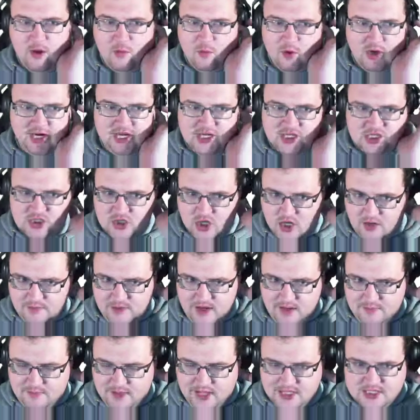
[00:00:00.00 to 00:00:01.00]
1 each time.
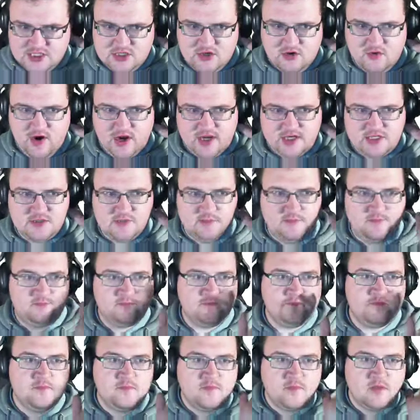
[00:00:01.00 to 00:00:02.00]
Yeah, that's correct.
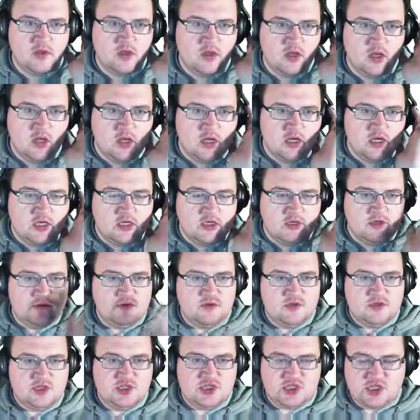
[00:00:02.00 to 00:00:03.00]

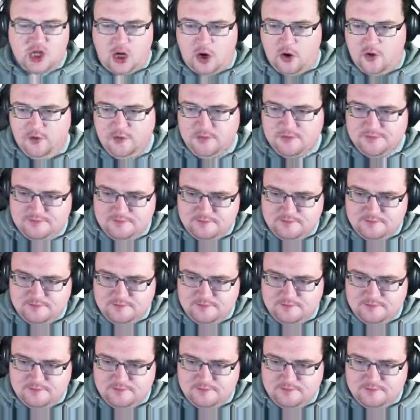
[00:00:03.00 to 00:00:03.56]
So,